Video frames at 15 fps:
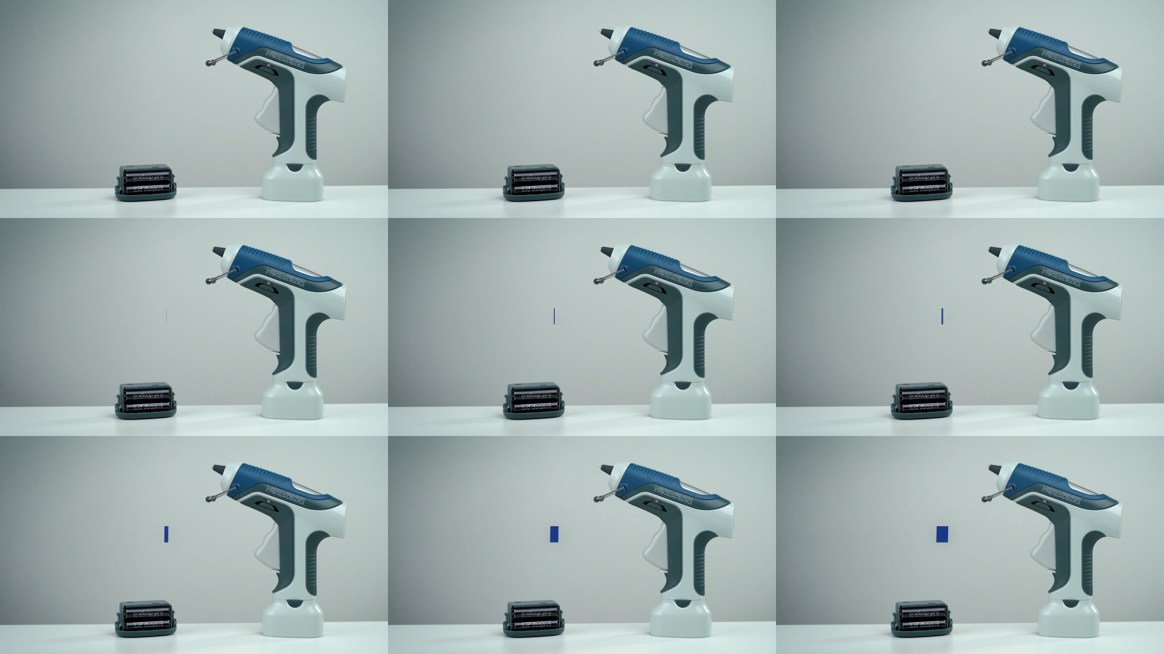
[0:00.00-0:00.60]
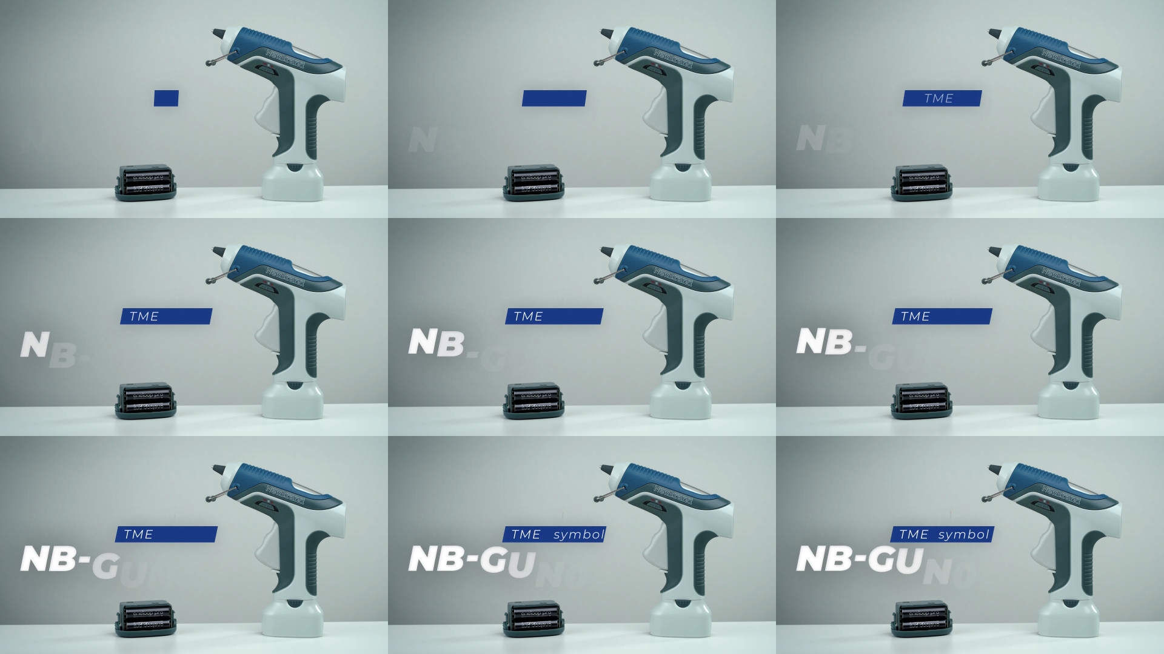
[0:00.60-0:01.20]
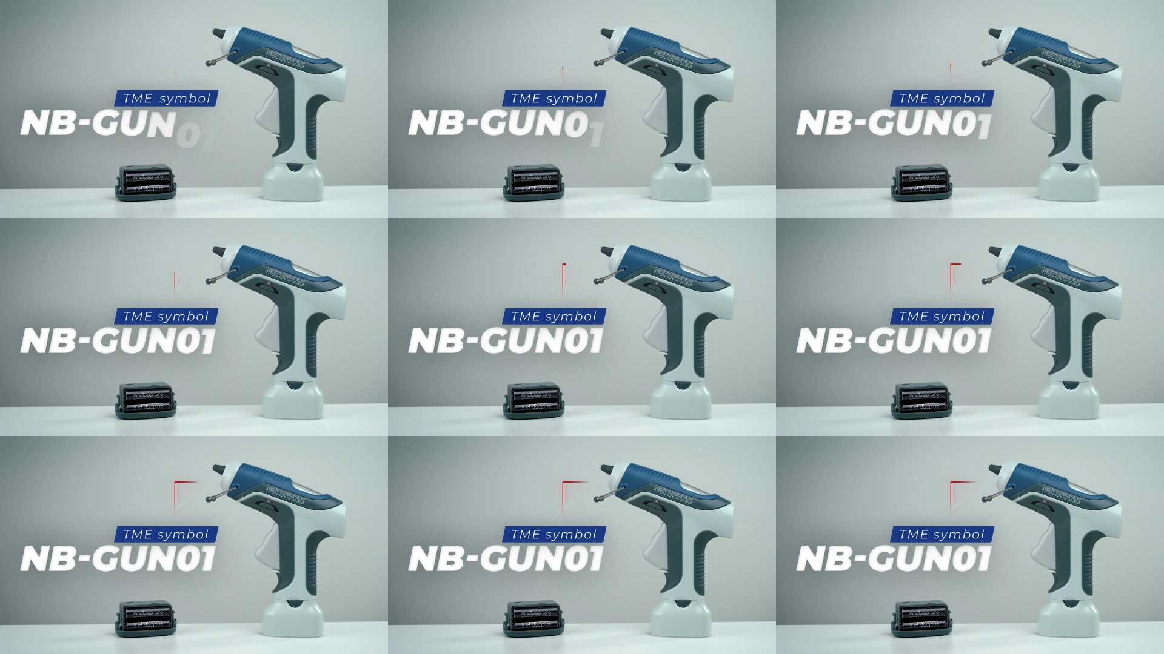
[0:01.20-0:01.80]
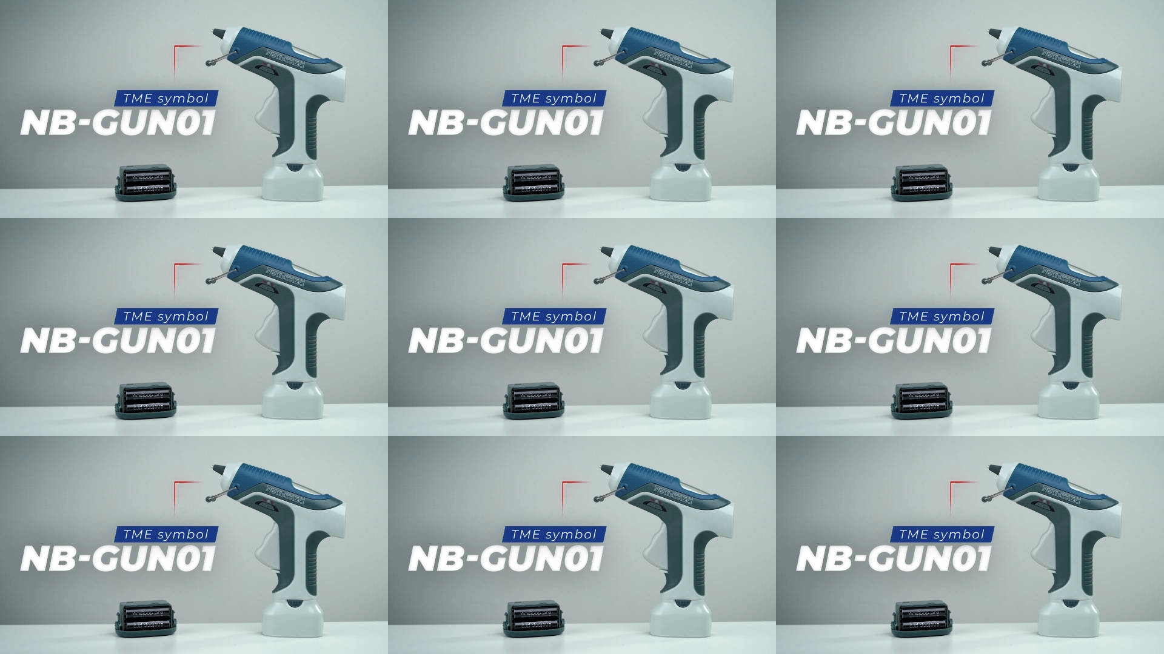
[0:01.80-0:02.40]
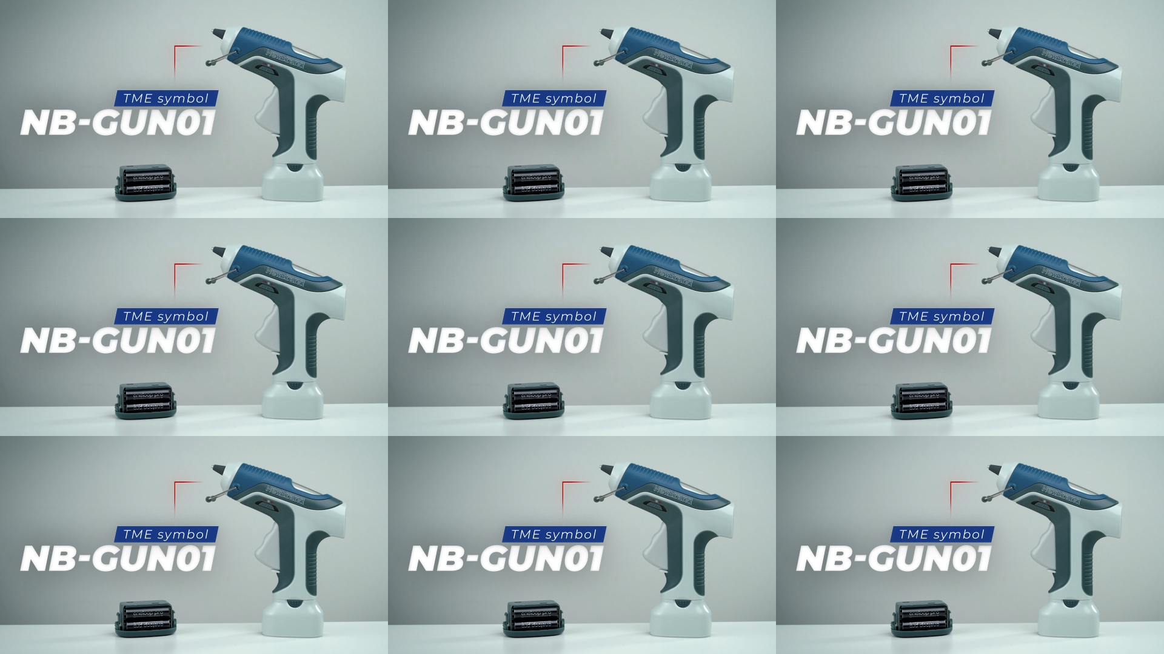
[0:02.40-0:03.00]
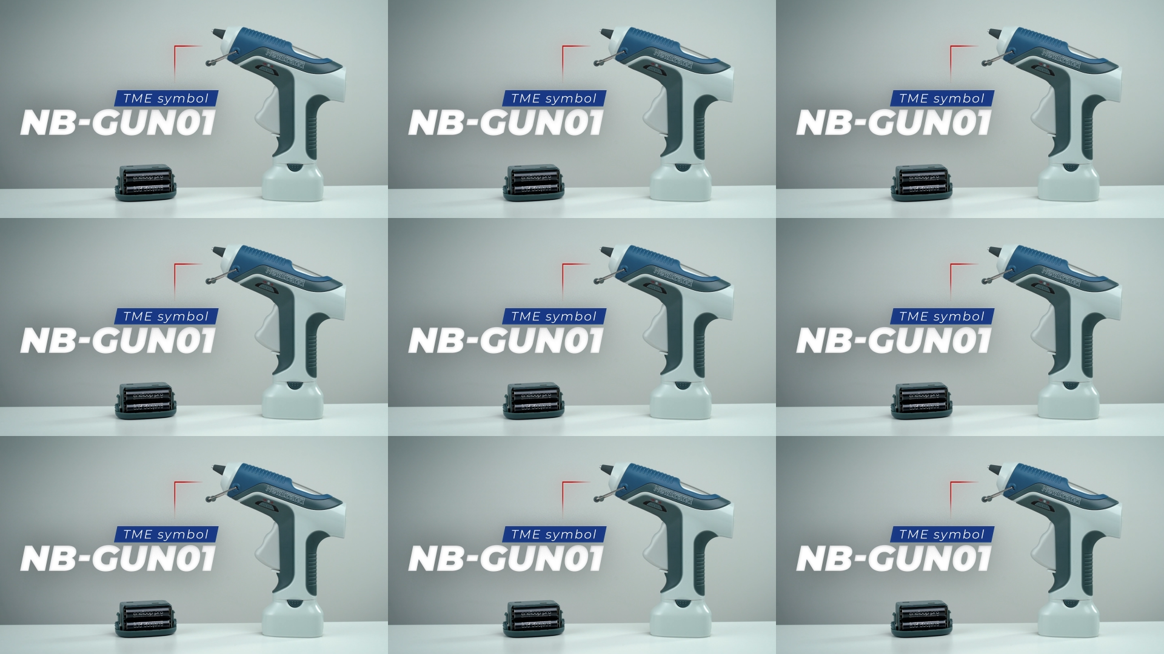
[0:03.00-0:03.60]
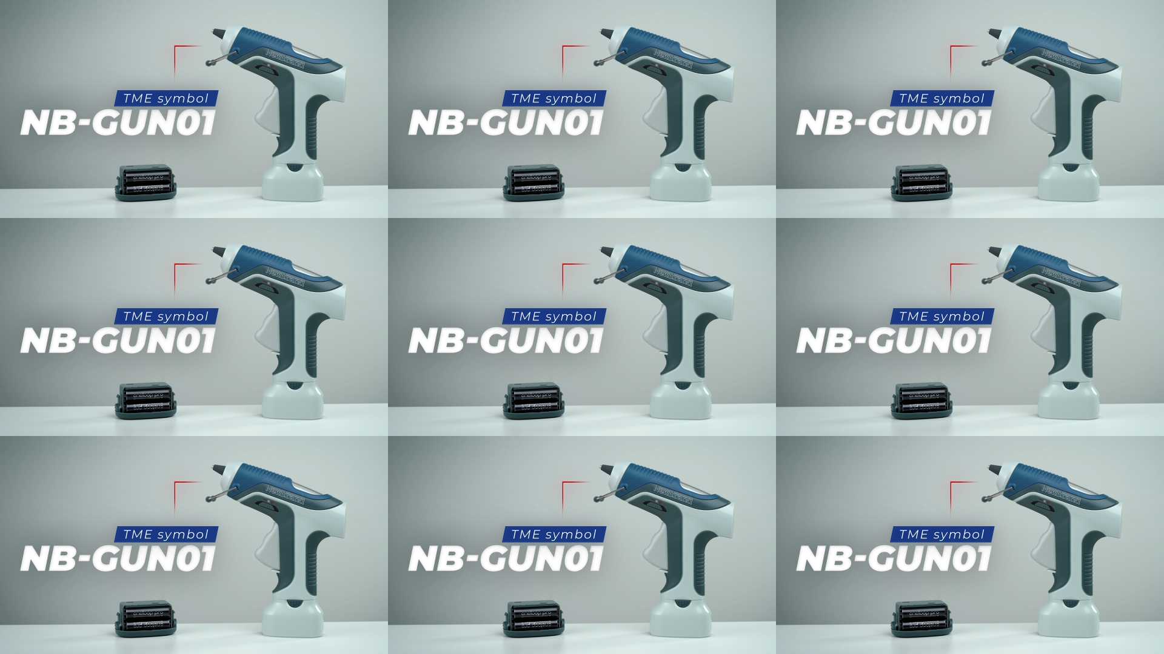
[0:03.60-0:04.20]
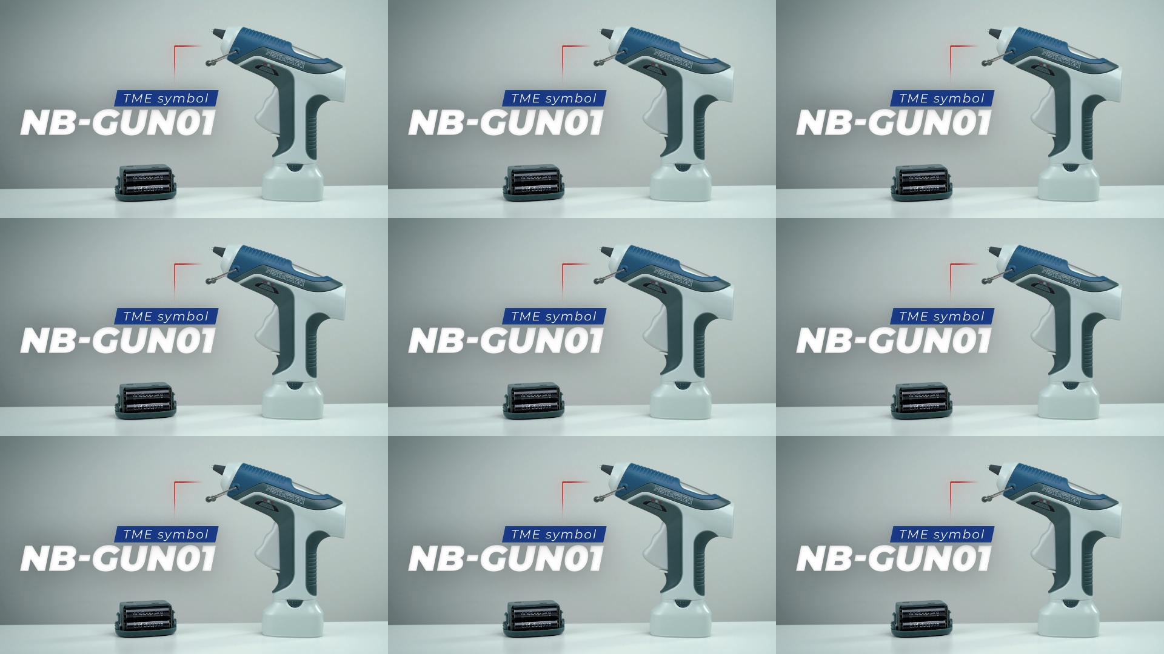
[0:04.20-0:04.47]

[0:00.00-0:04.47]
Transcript: No face is visible, so there are no lips to read.